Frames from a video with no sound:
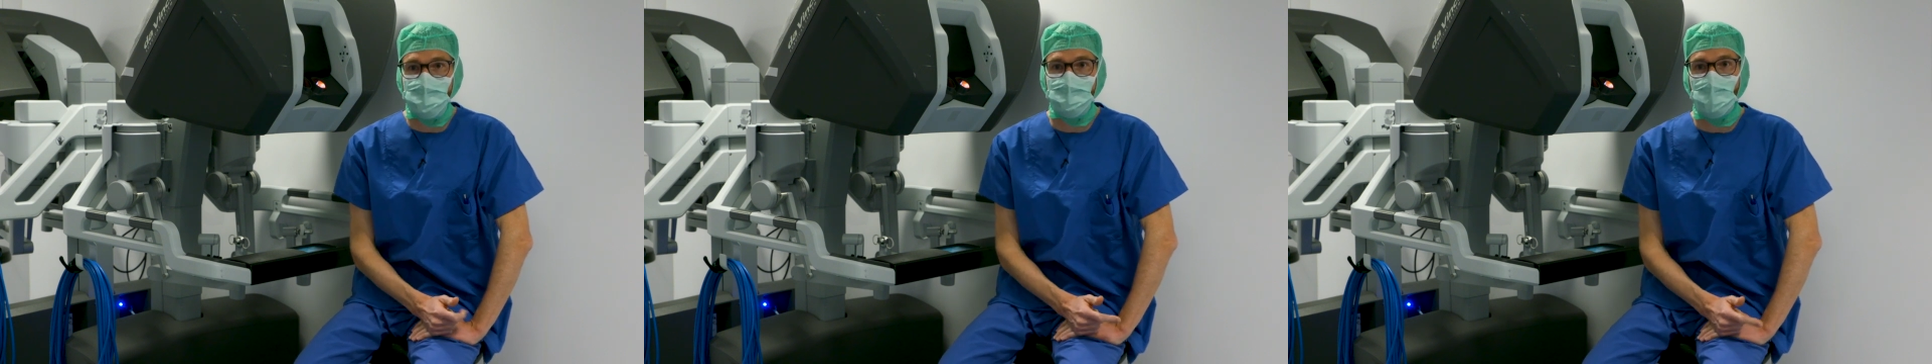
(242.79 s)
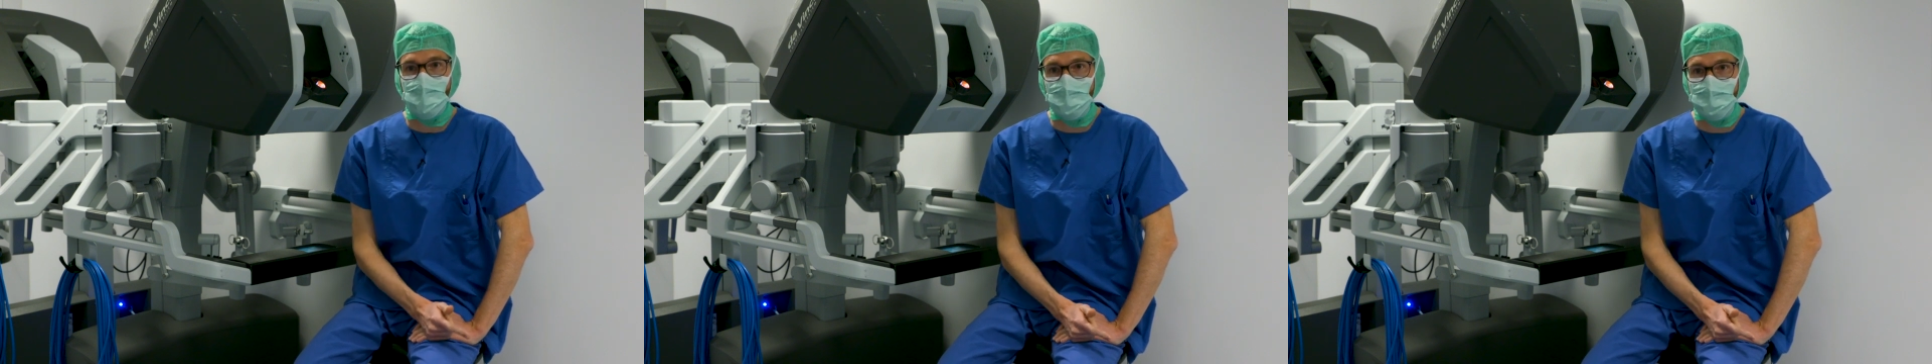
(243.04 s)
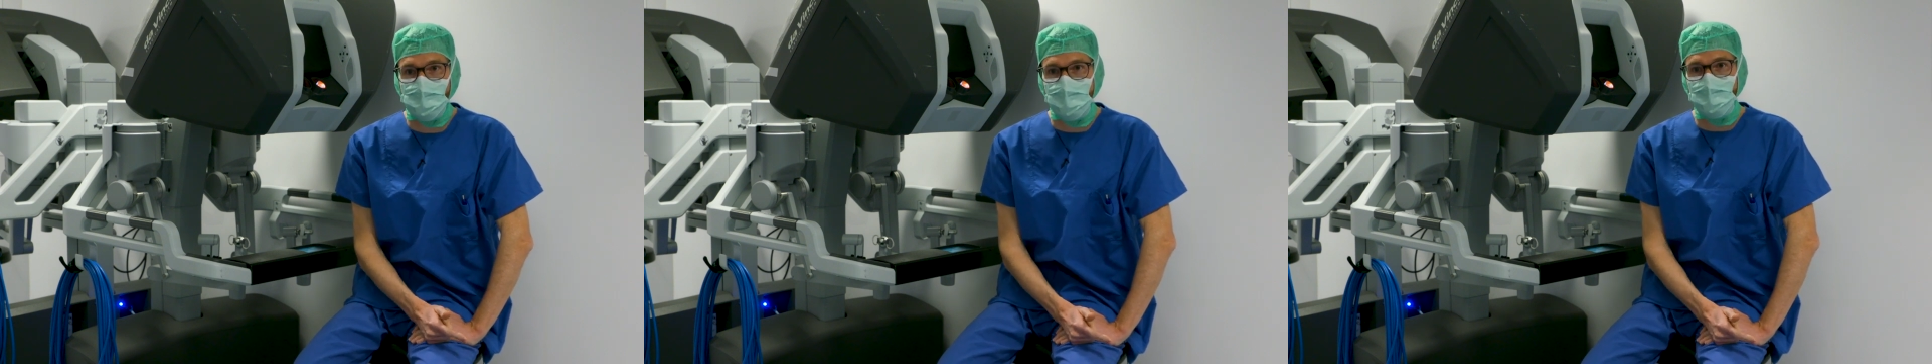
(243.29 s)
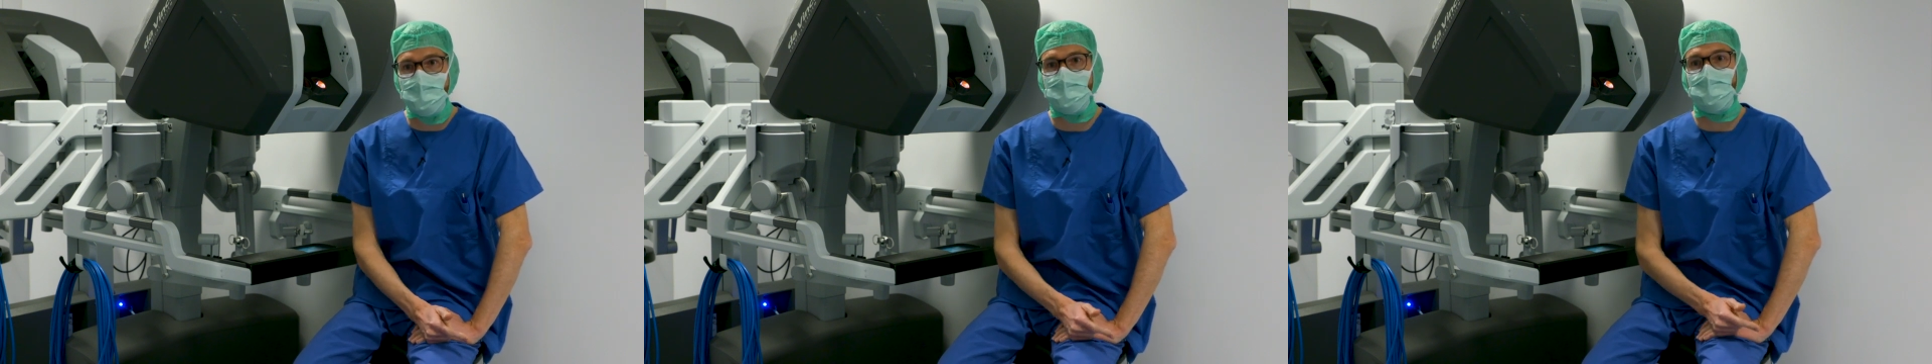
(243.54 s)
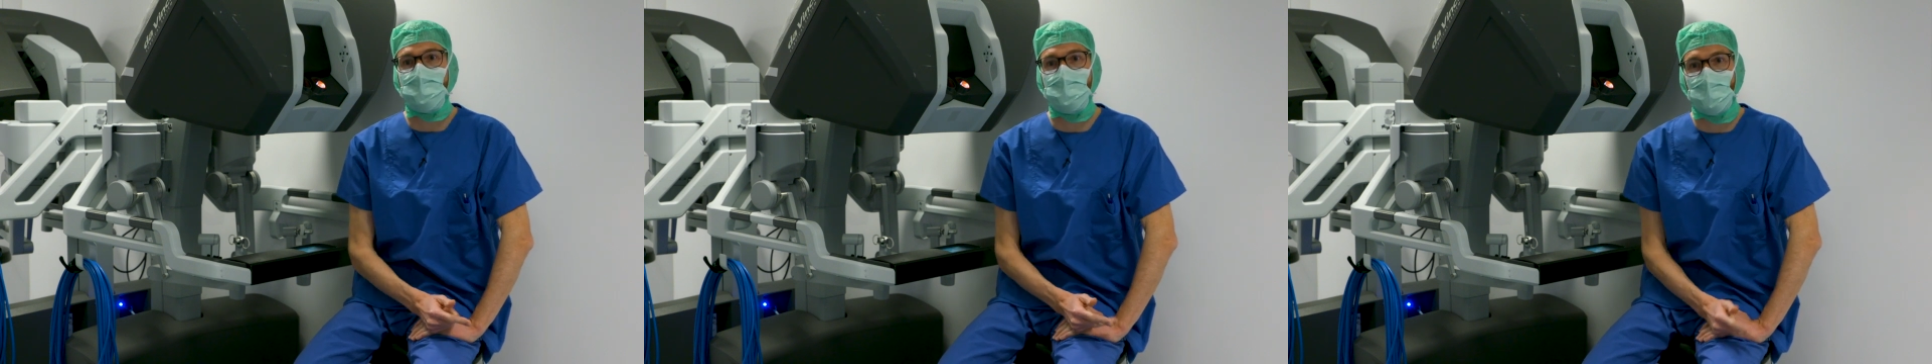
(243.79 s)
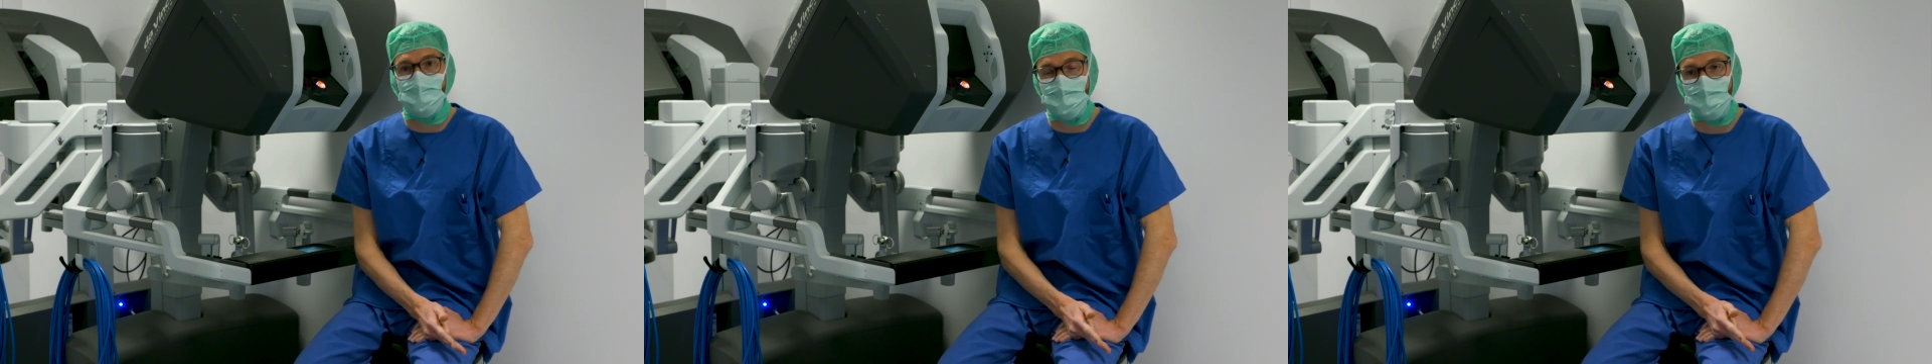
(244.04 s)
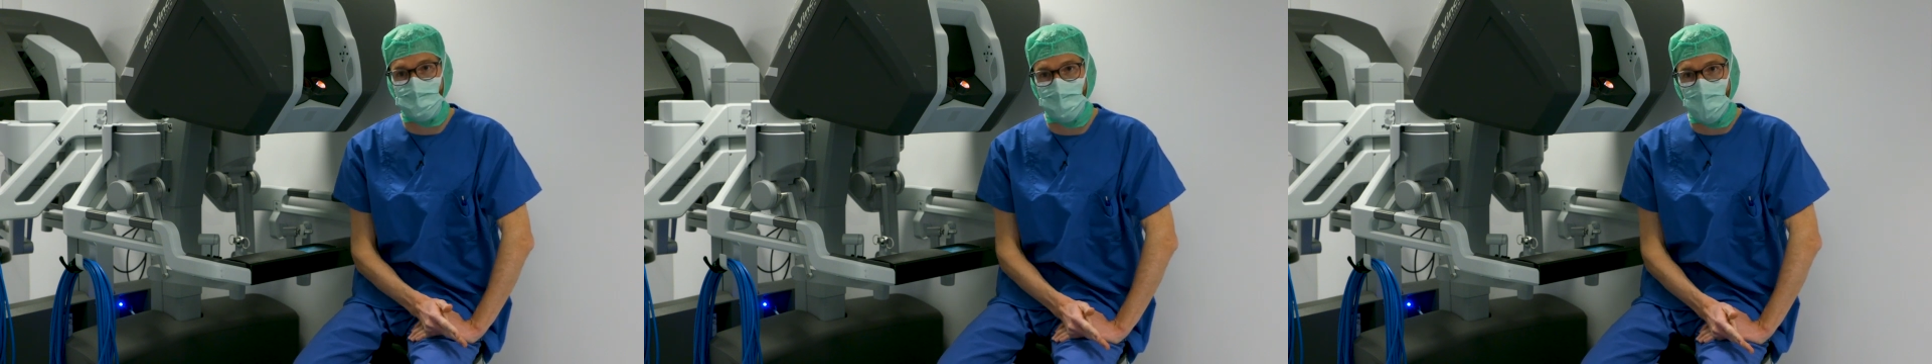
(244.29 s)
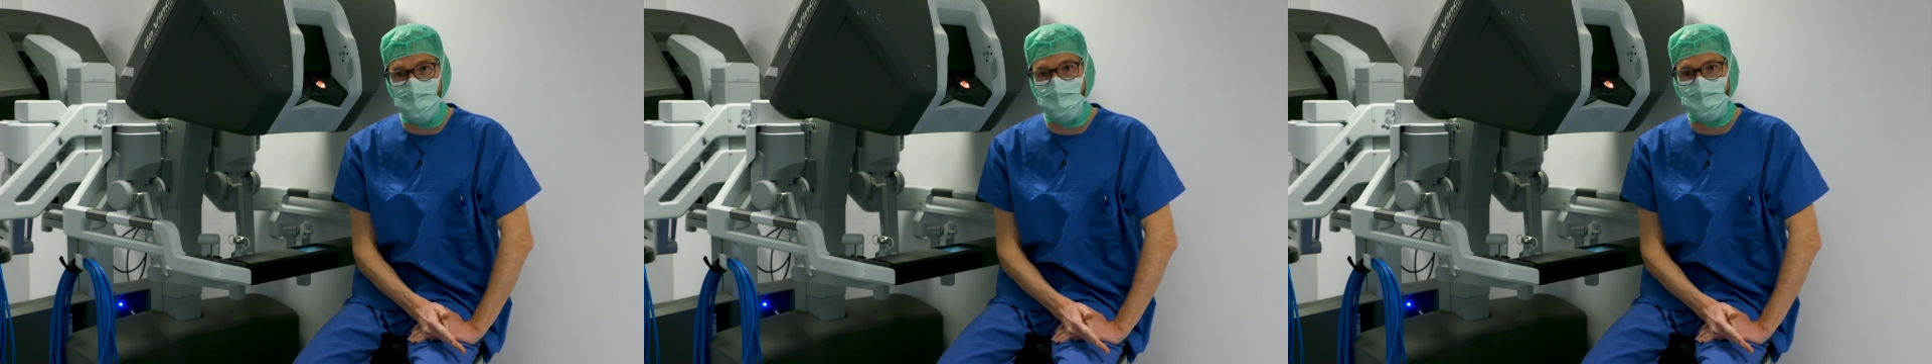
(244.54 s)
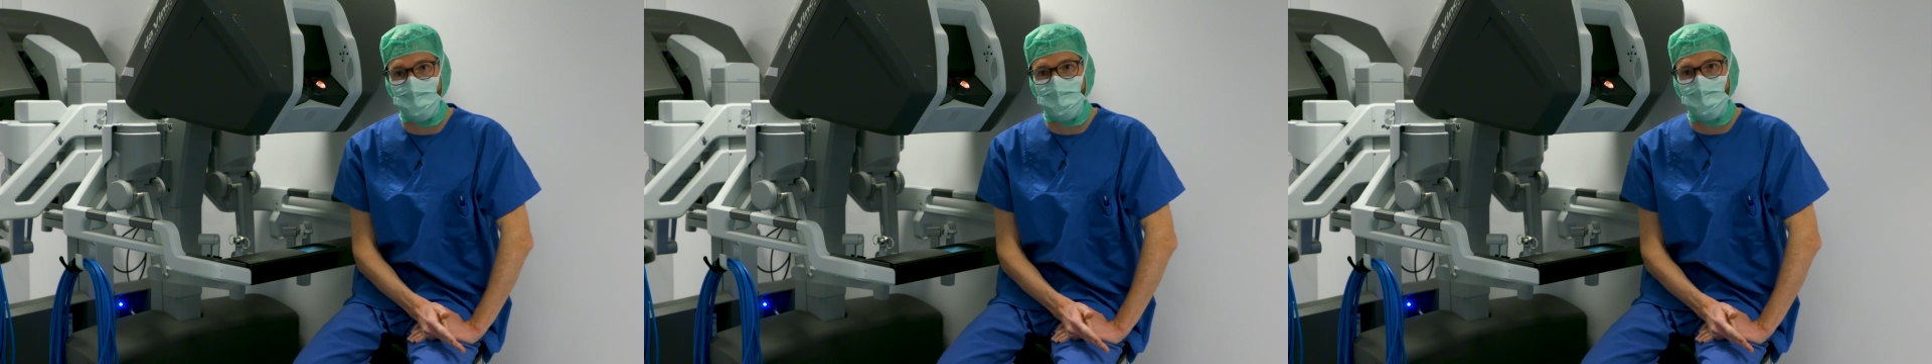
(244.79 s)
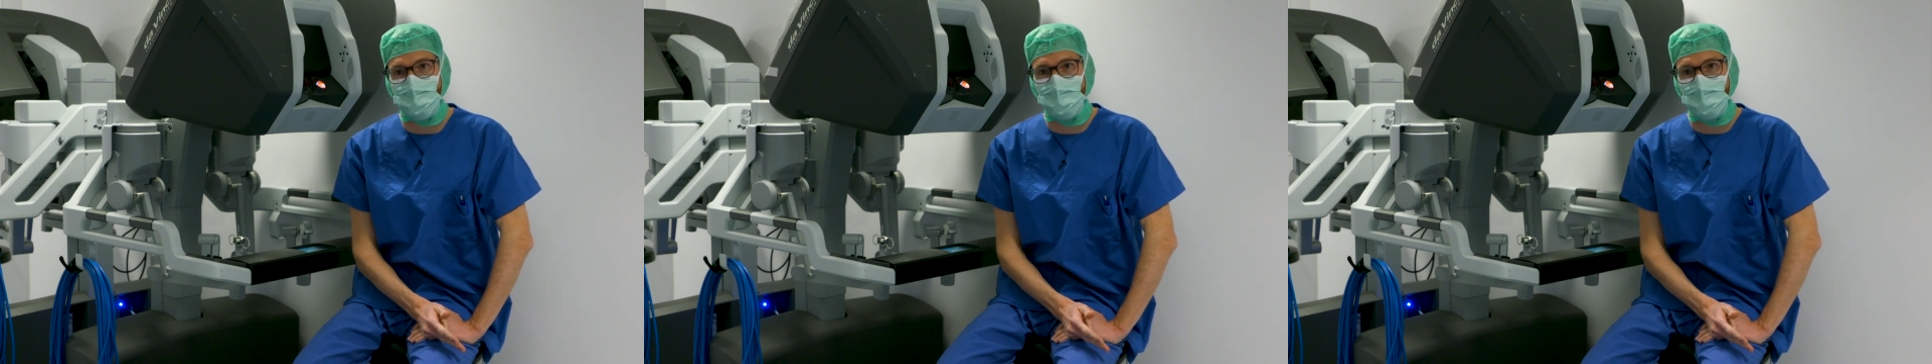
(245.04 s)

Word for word: his biopsies, his quality of life.